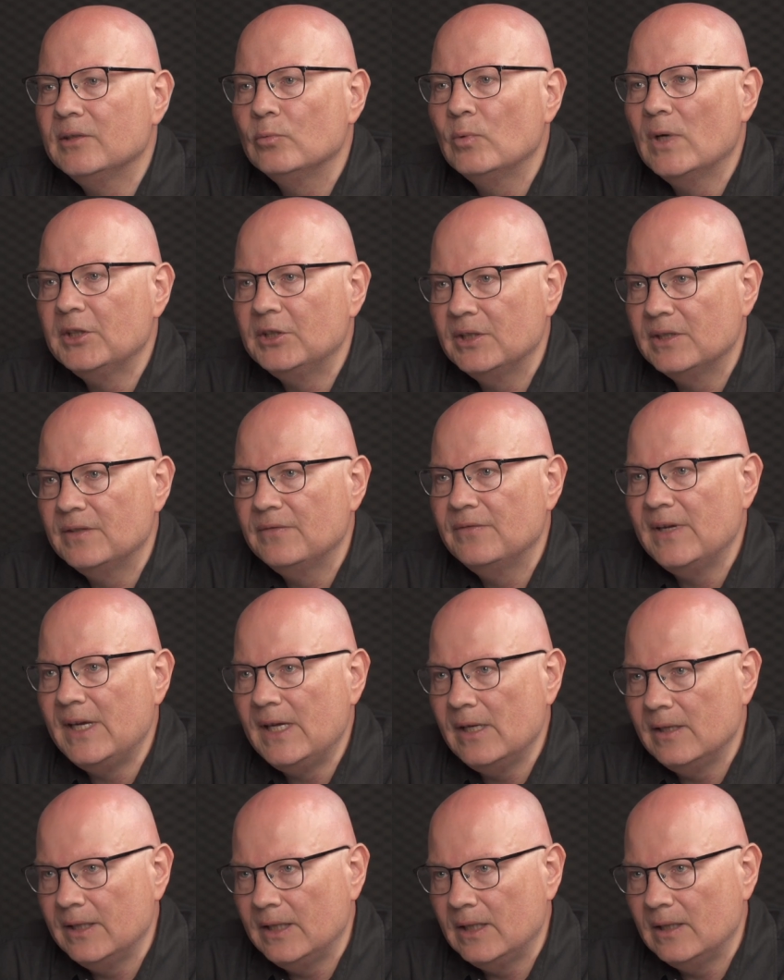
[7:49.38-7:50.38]
Russia is
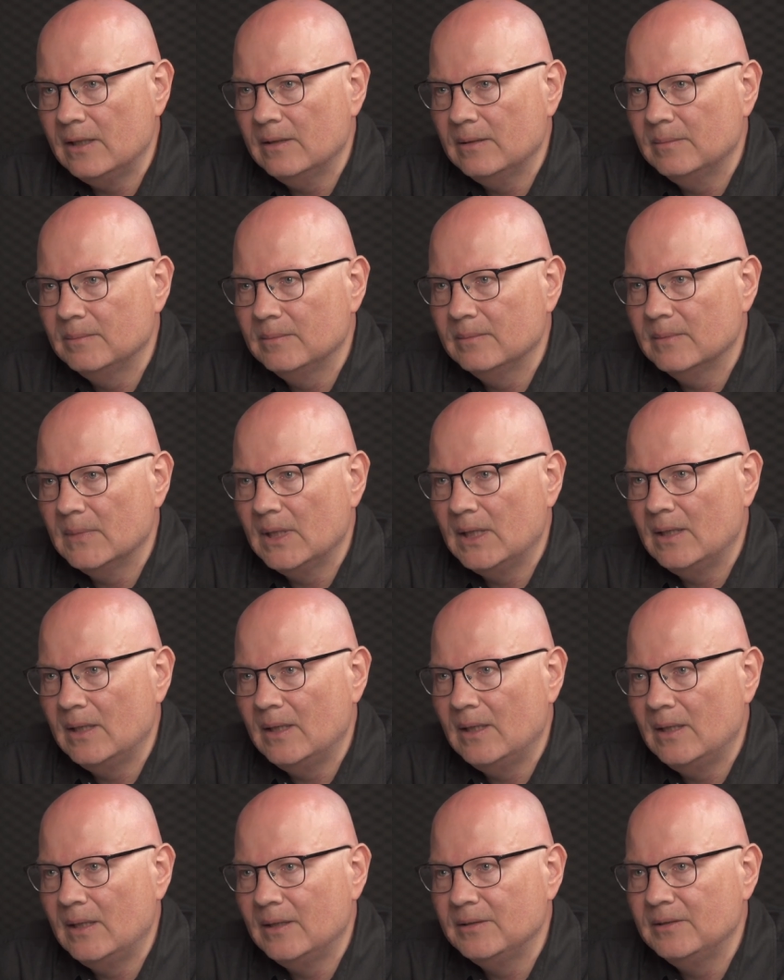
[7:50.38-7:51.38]
failing.
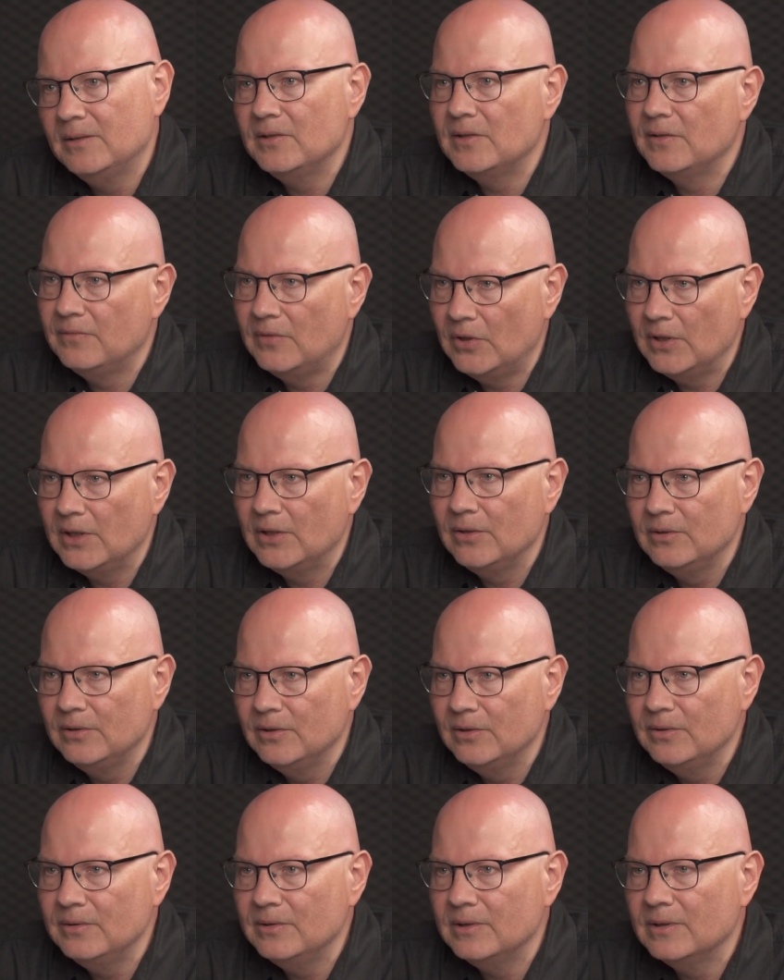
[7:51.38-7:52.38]
This is a very good
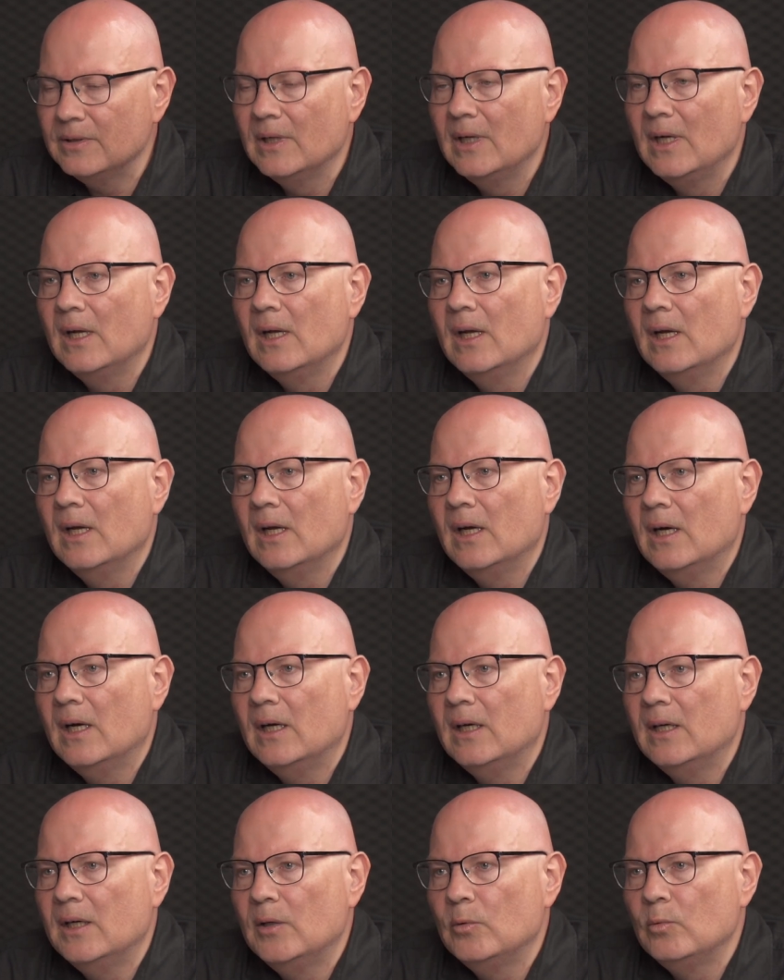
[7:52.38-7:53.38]
news.
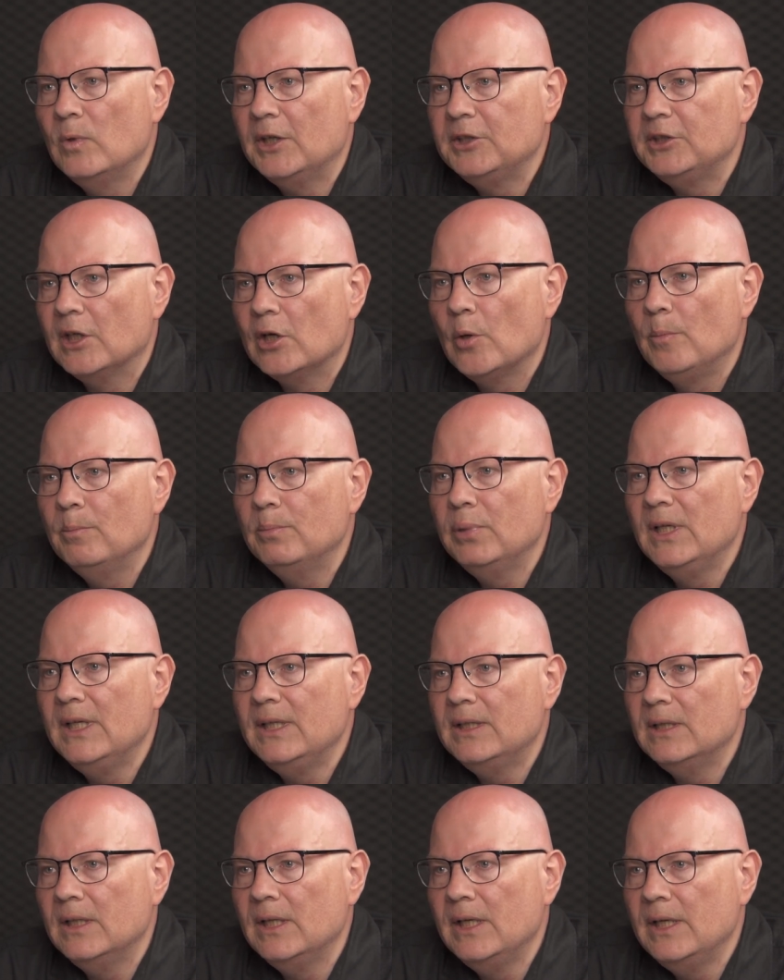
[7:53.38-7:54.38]
Russia
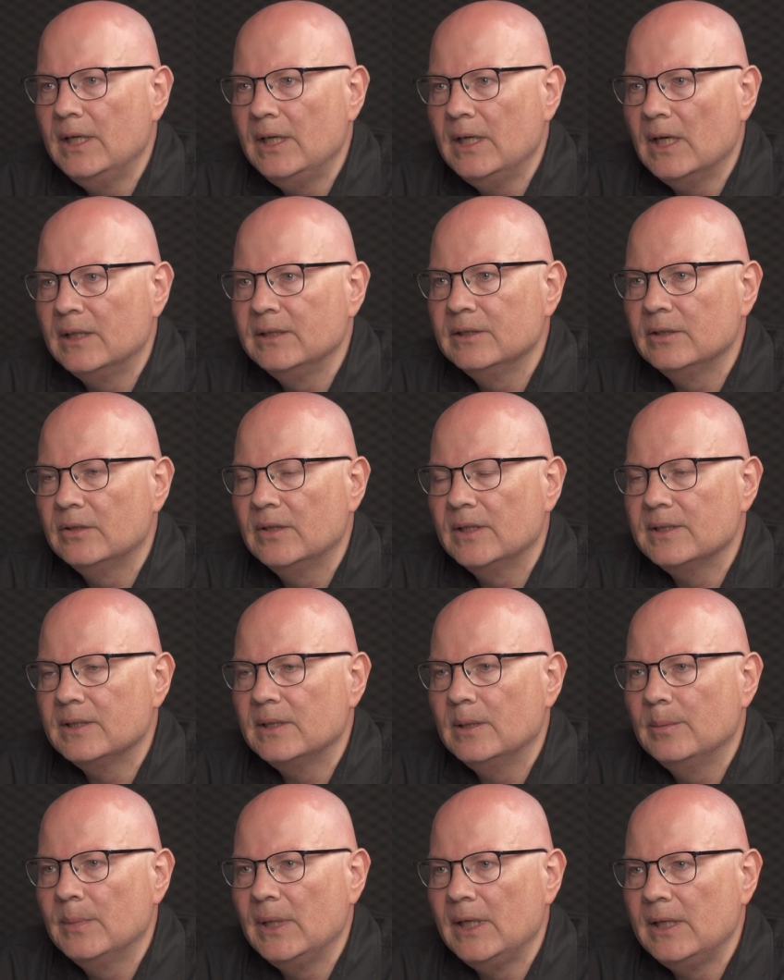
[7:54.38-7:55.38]
completely
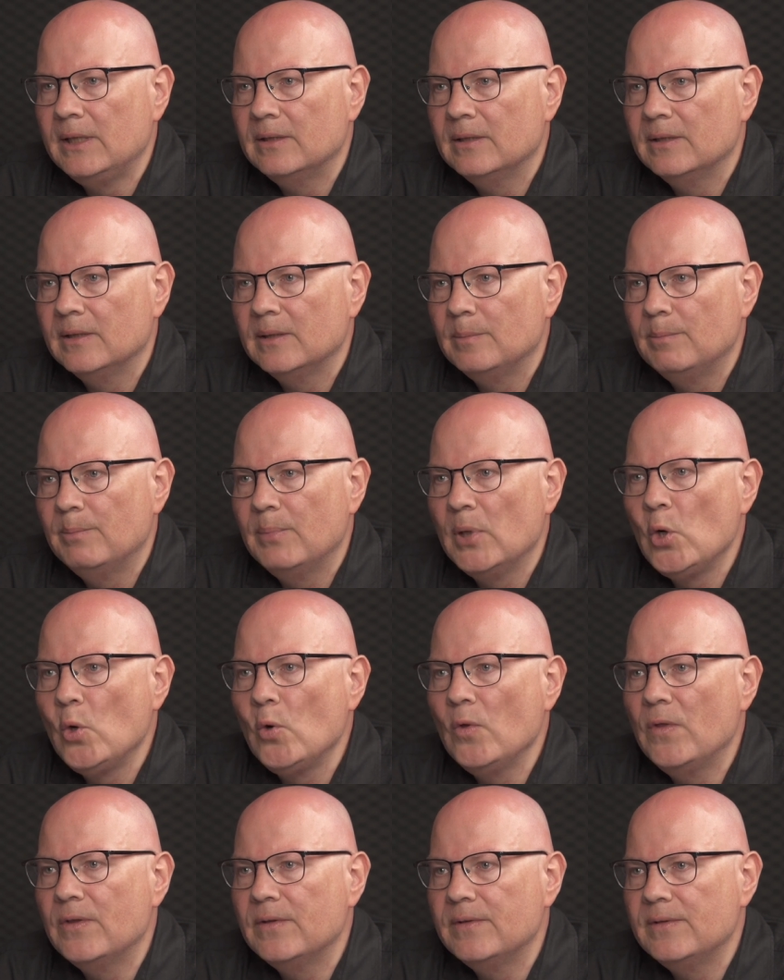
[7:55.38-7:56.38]
underestimated
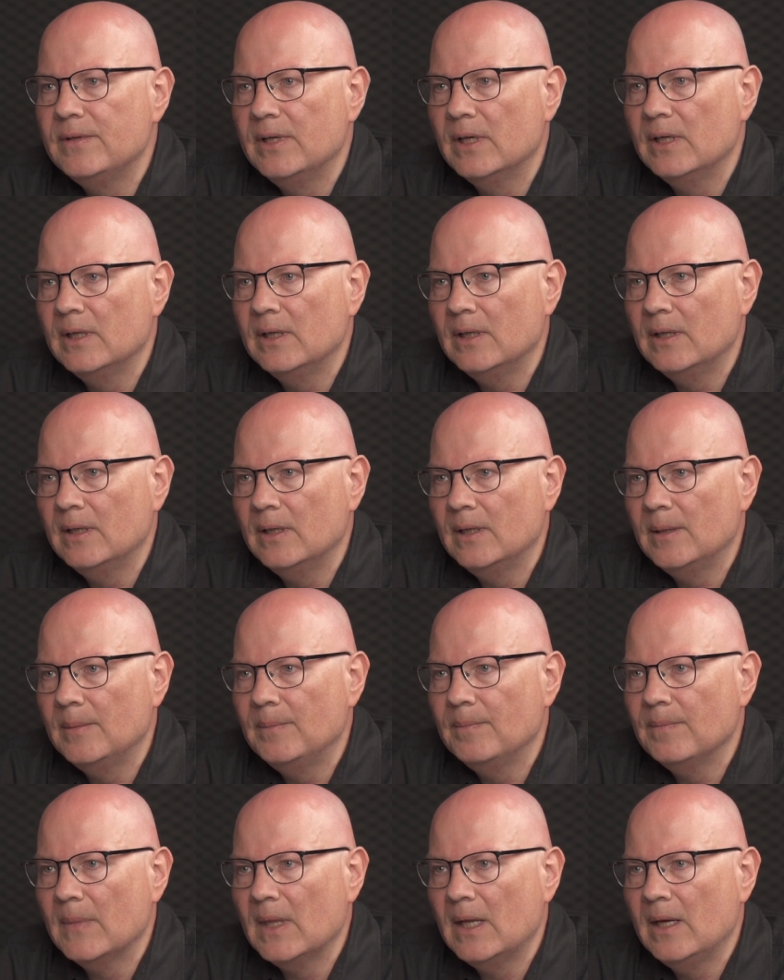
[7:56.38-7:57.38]
both the
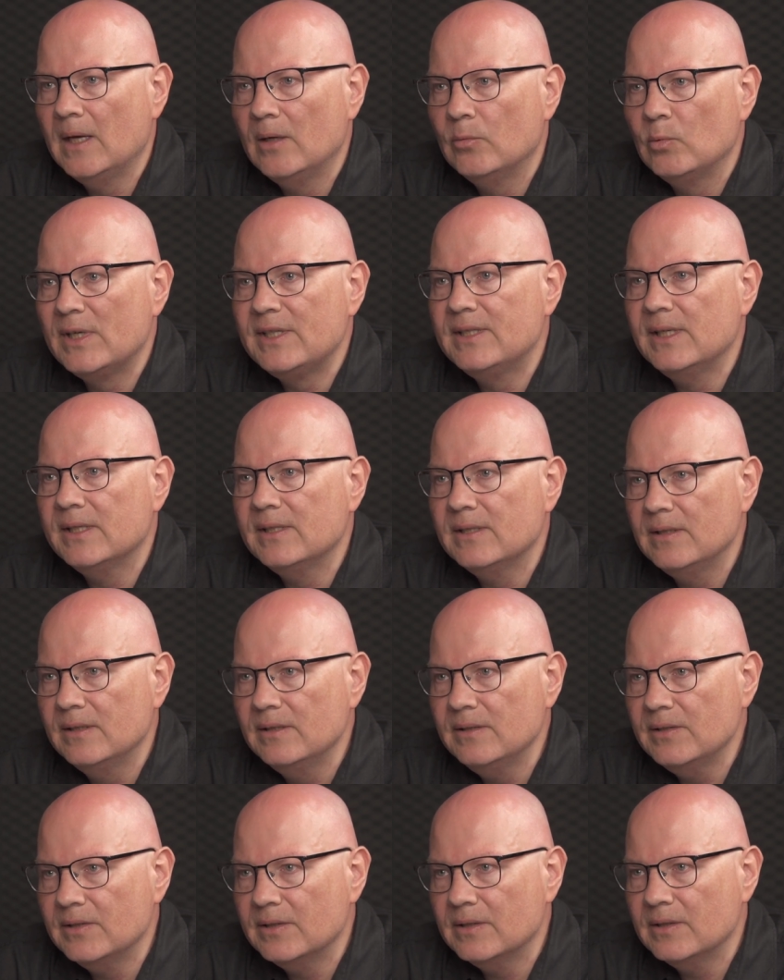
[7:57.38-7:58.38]

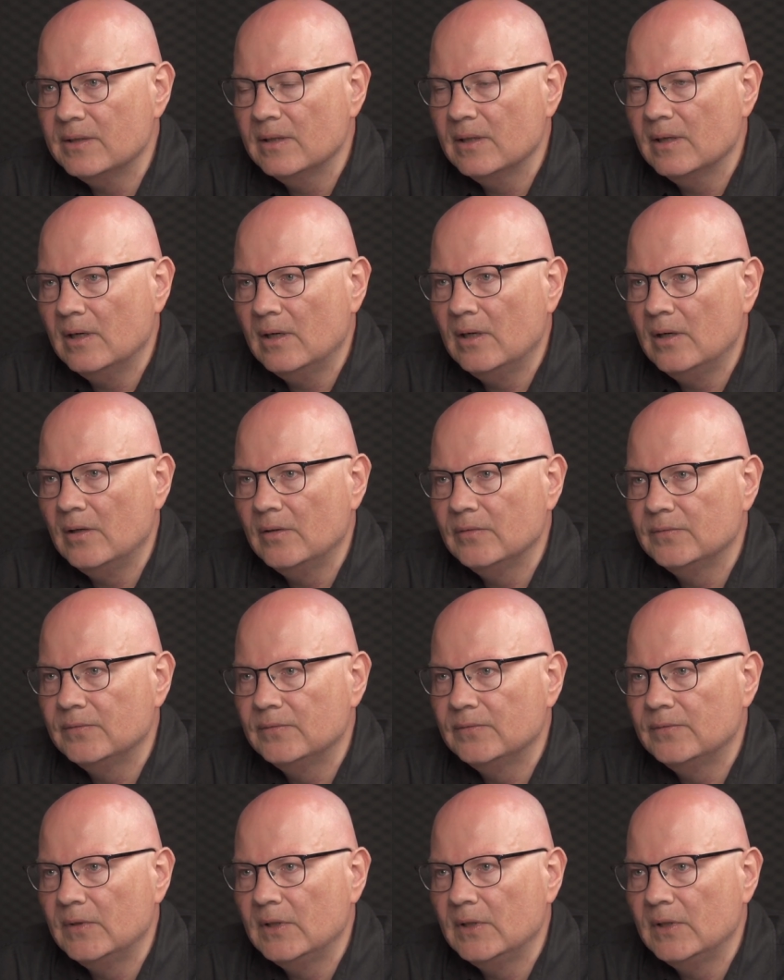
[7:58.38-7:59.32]
resistance of